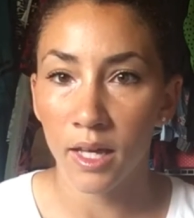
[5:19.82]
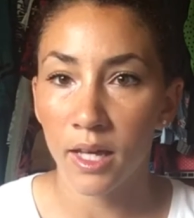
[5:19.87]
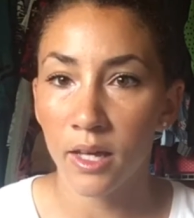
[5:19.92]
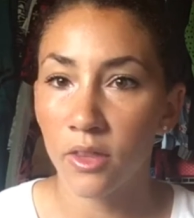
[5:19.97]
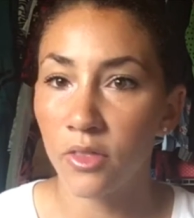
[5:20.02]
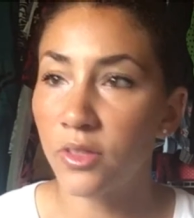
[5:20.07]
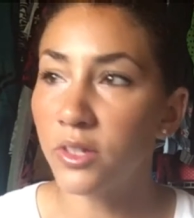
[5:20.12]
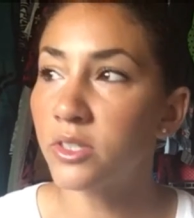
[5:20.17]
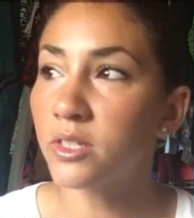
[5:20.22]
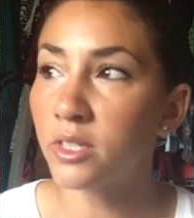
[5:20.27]

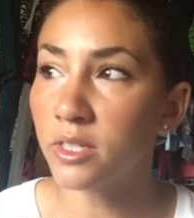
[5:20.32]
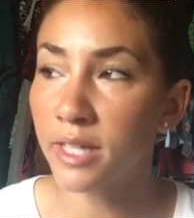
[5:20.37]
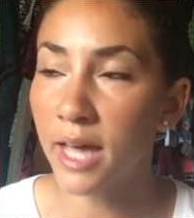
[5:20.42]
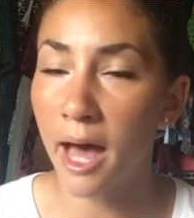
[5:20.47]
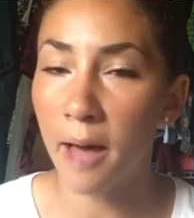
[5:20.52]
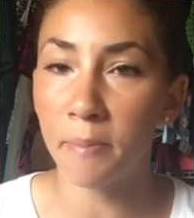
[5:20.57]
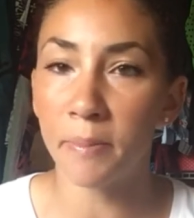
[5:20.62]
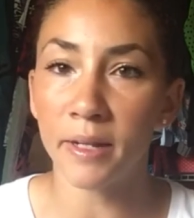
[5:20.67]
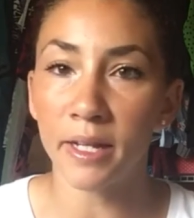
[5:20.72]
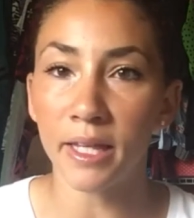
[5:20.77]
This is
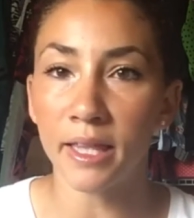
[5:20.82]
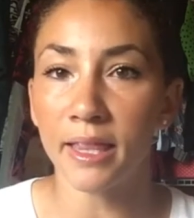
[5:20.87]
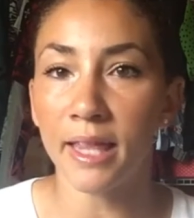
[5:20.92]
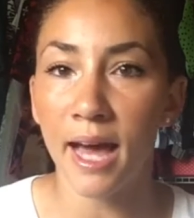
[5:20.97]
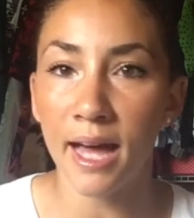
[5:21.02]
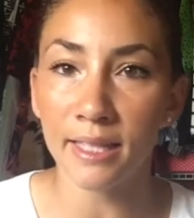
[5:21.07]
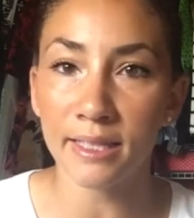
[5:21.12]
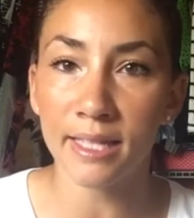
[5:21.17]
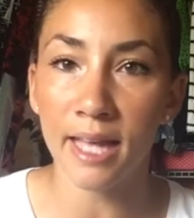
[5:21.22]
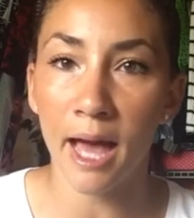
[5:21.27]
happening,
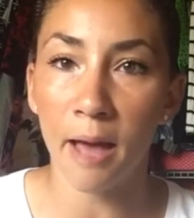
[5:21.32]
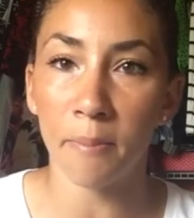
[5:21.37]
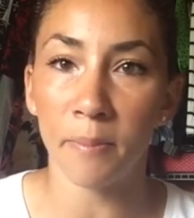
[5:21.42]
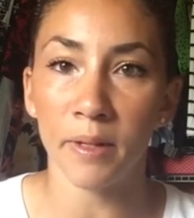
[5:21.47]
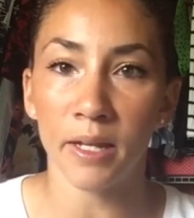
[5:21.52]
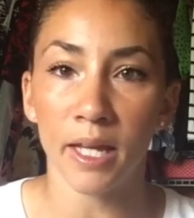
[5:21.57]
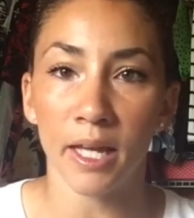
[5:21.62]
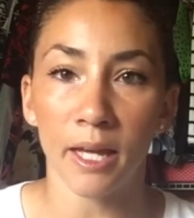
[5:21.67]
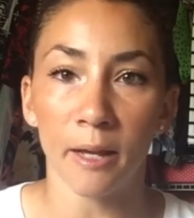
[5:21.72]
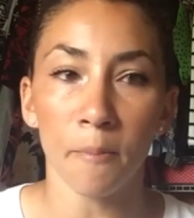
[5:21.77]
that's
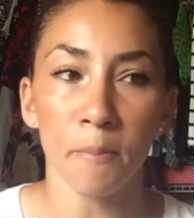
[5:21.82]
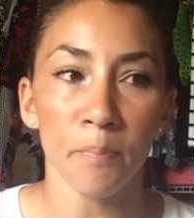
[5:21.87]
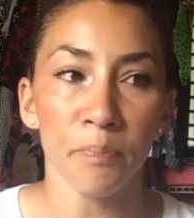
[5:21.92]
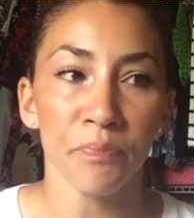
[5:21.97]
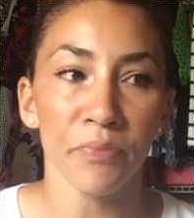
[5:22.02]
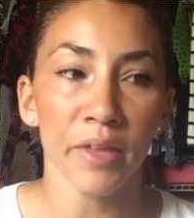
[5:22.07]
happening.